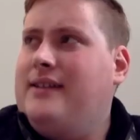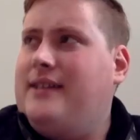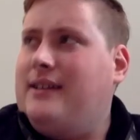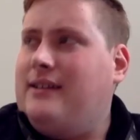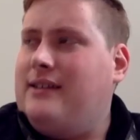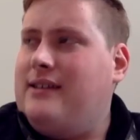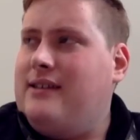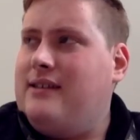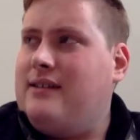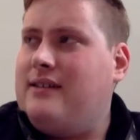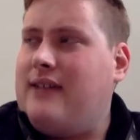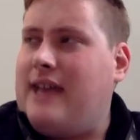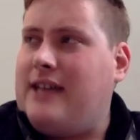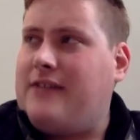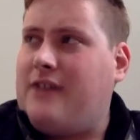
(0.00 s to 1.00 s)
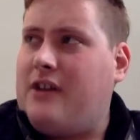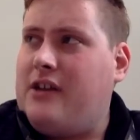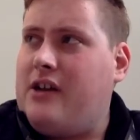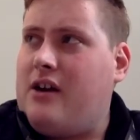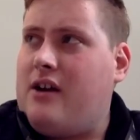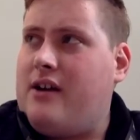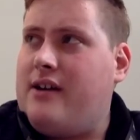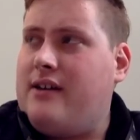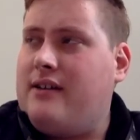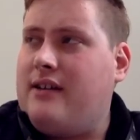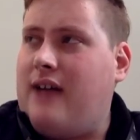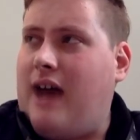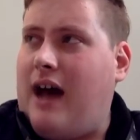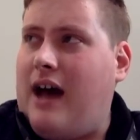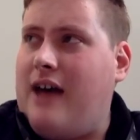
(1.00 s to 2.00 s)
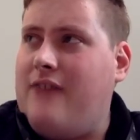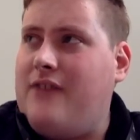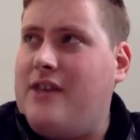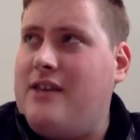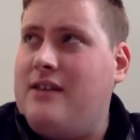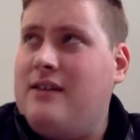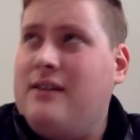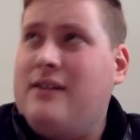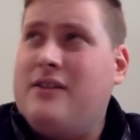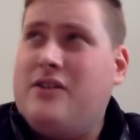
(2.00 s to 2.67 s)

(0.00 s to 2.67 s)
Tilly, Esfandiari, Ivy,